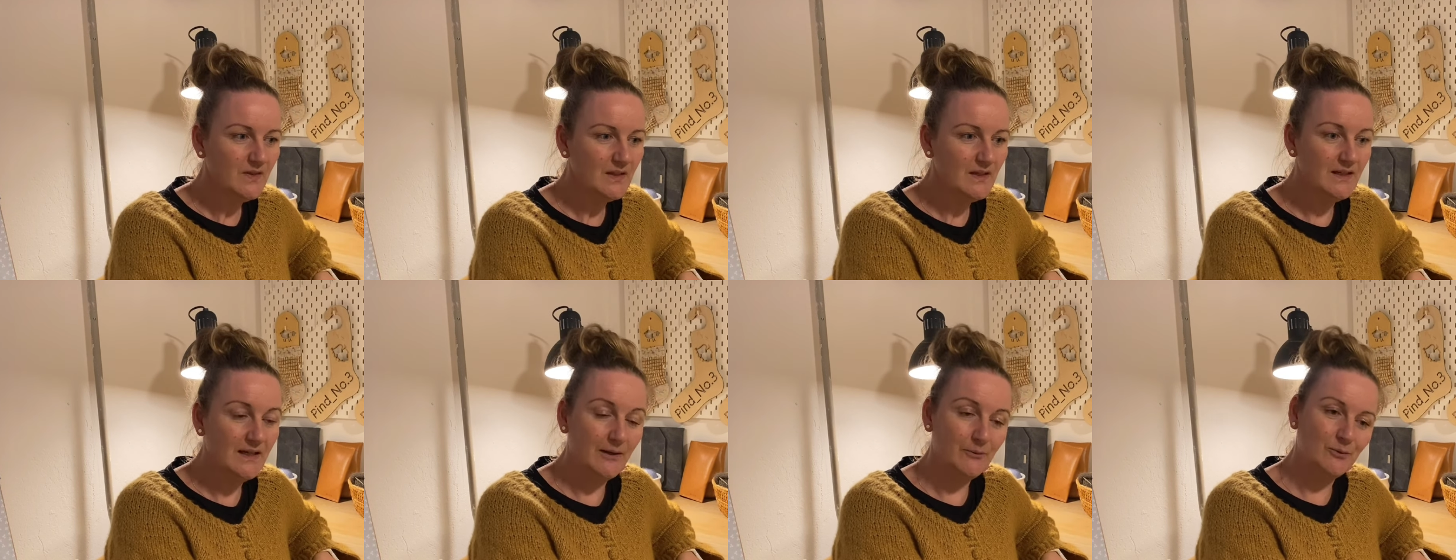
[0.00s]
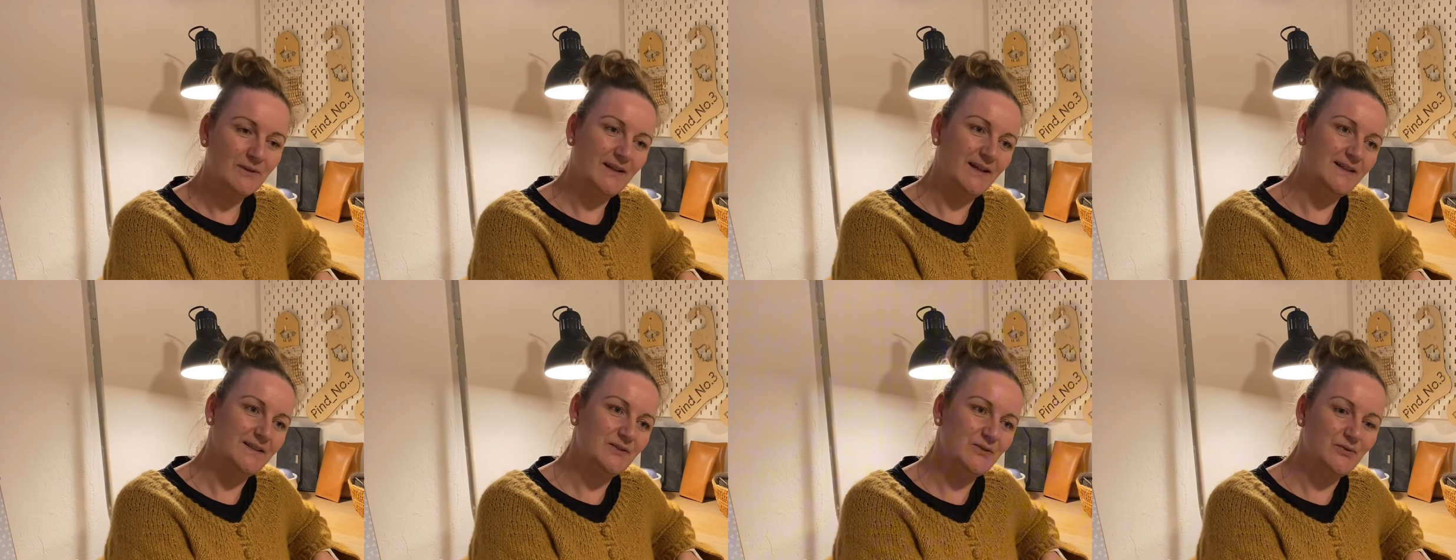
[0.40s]
I would
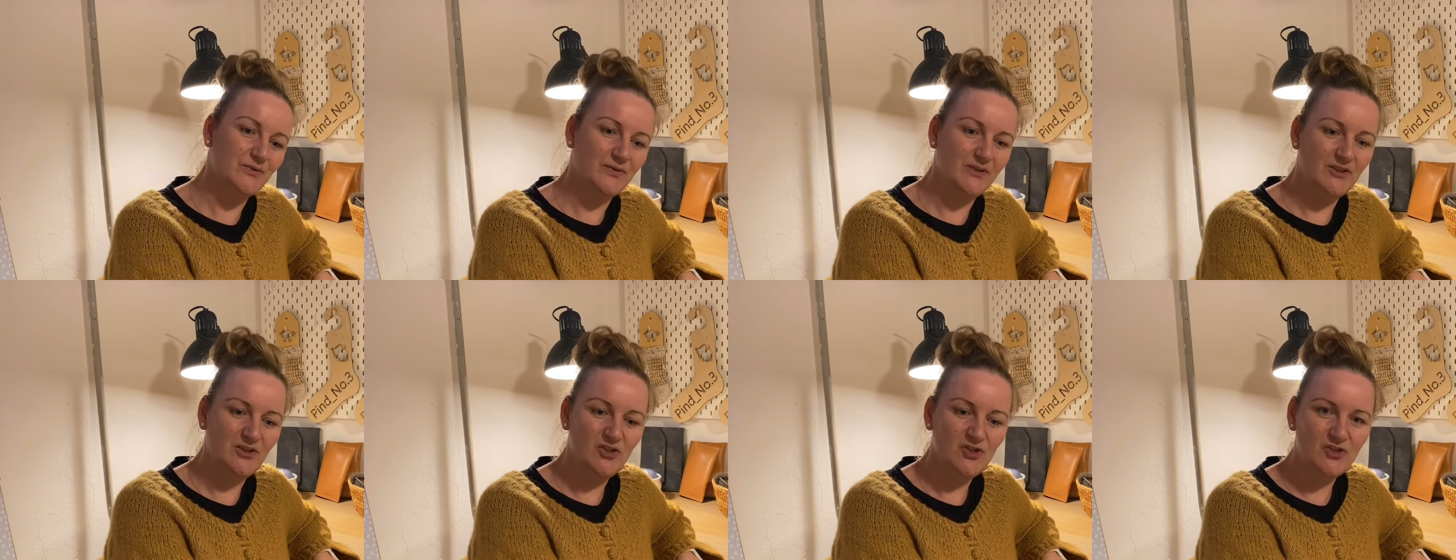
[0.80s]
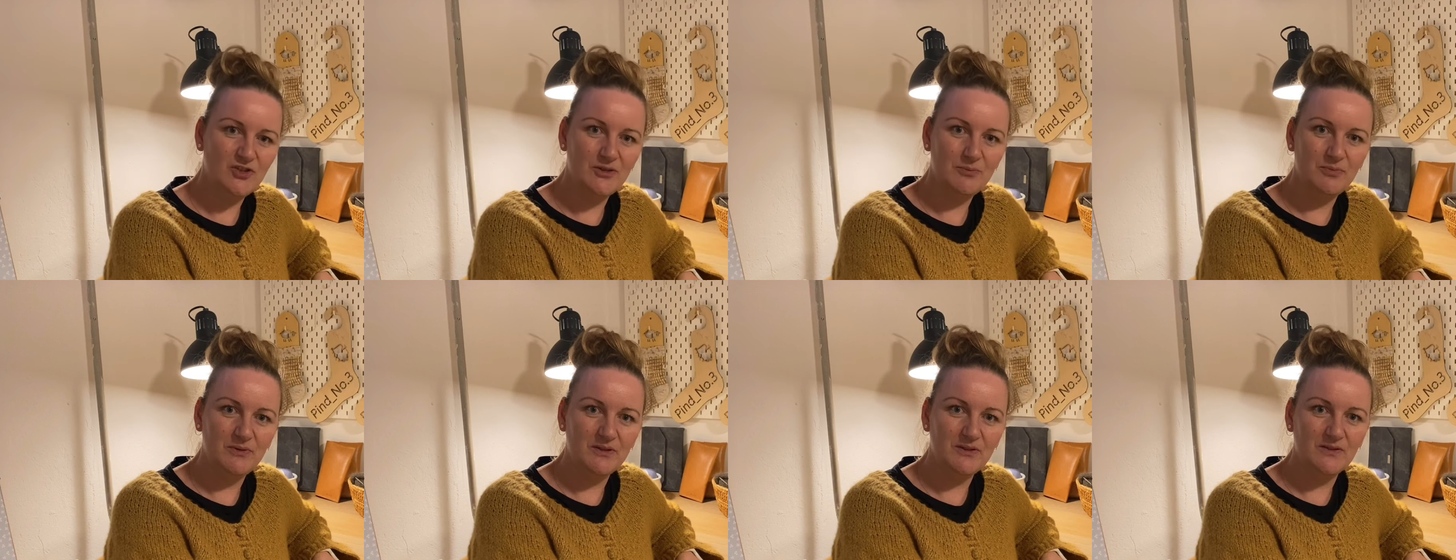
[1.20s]
like to finish
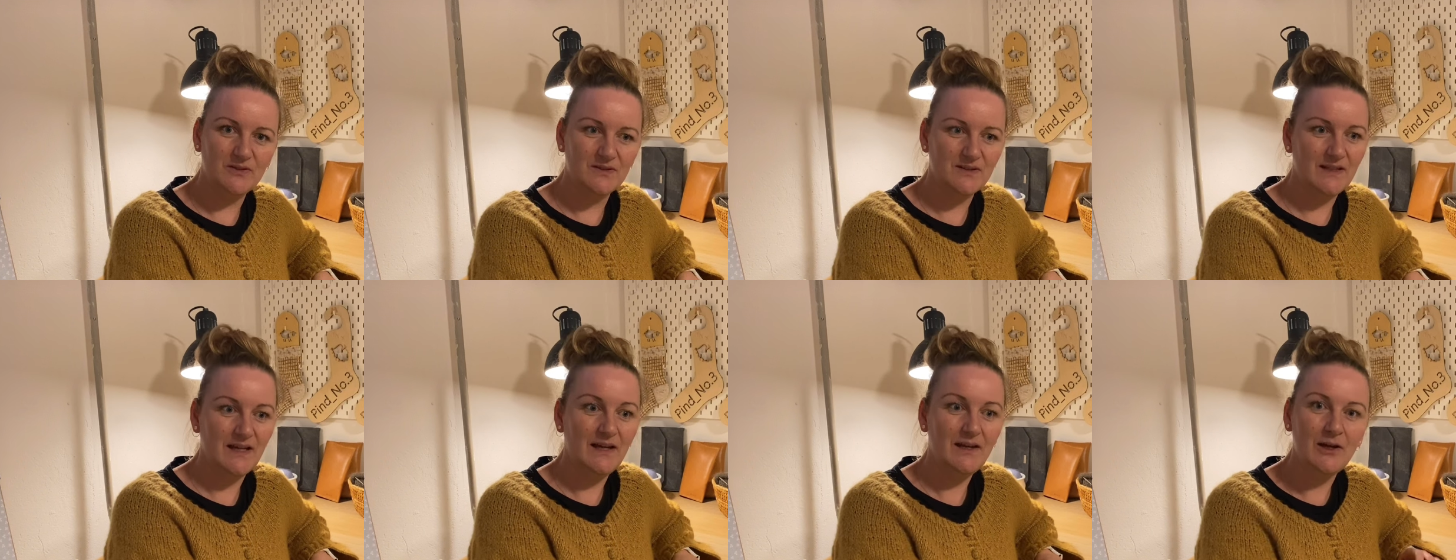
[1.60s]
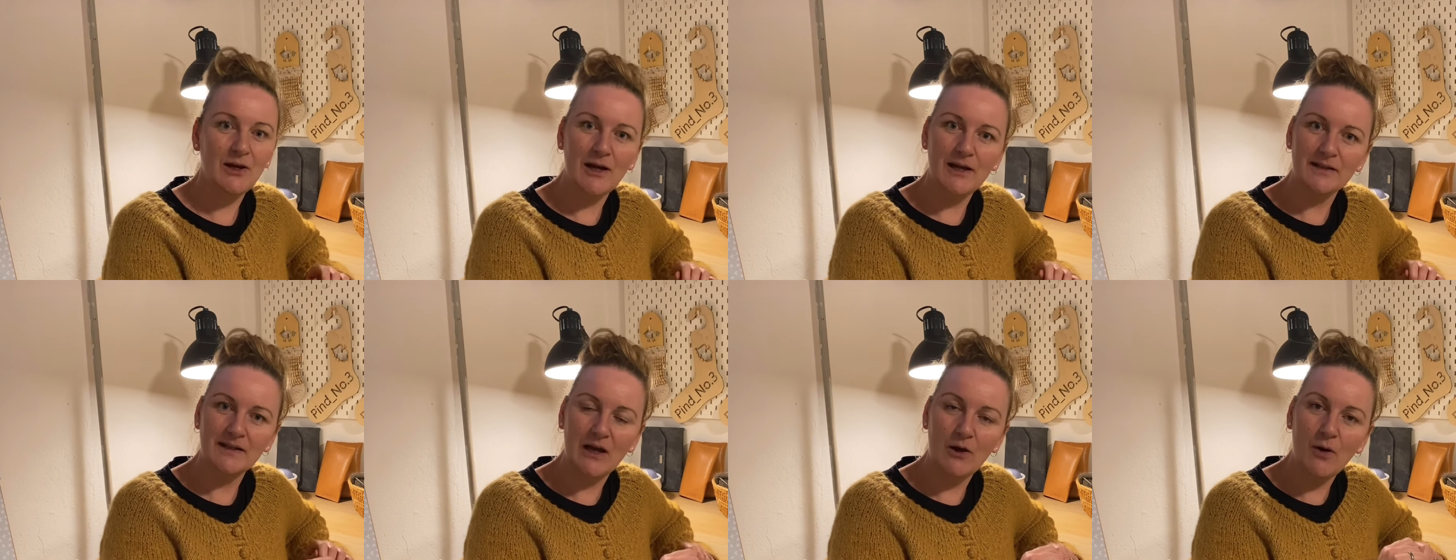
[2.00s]
it because
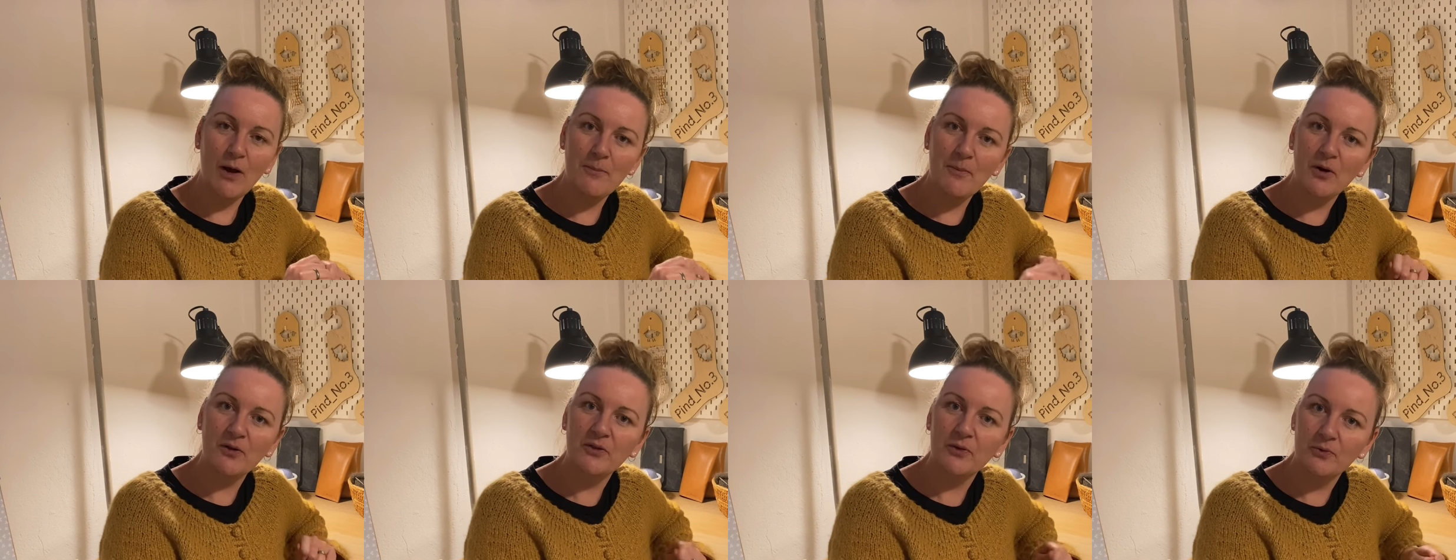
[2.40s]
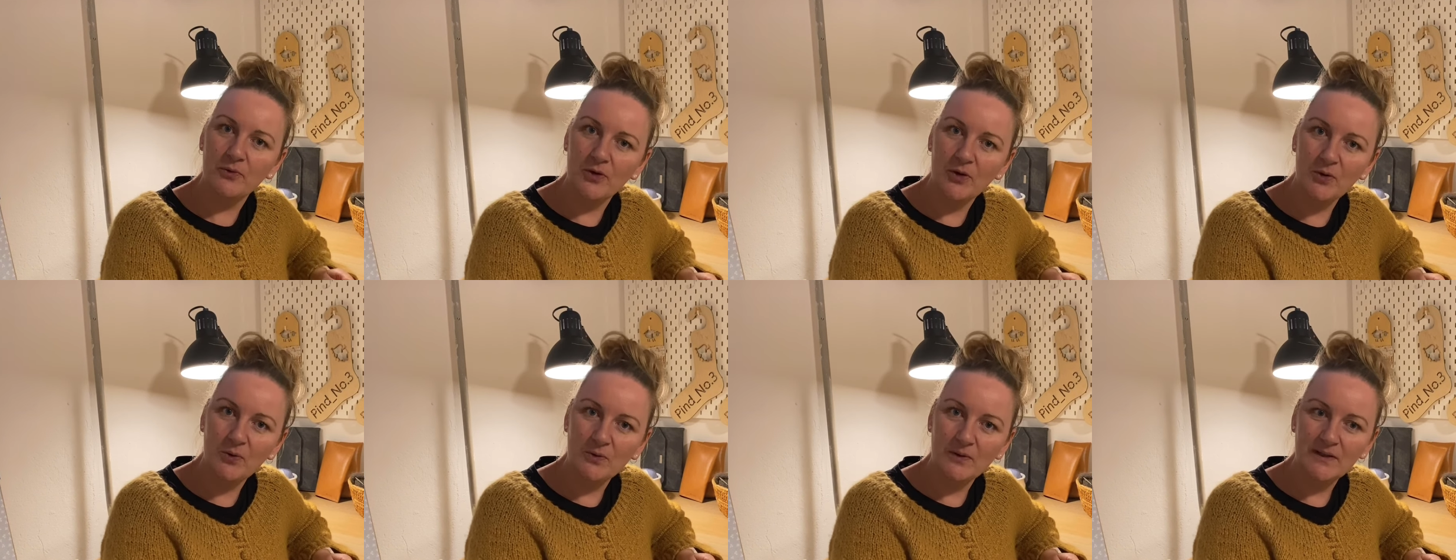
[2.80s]
now I'm on the
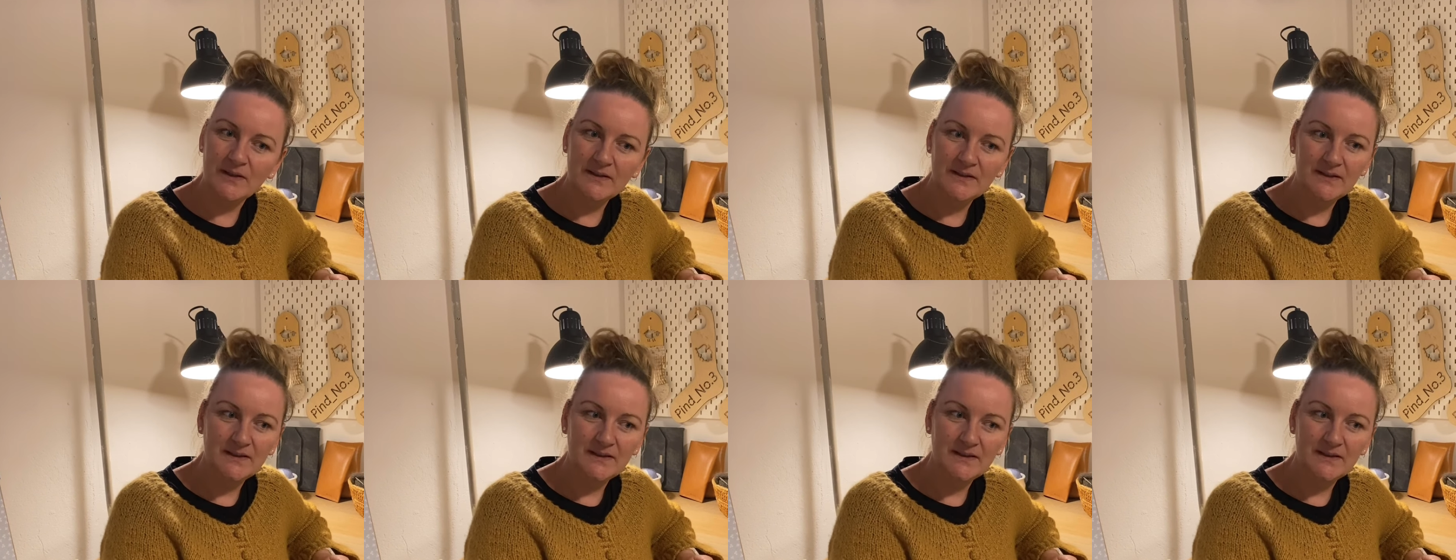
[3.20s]
roll.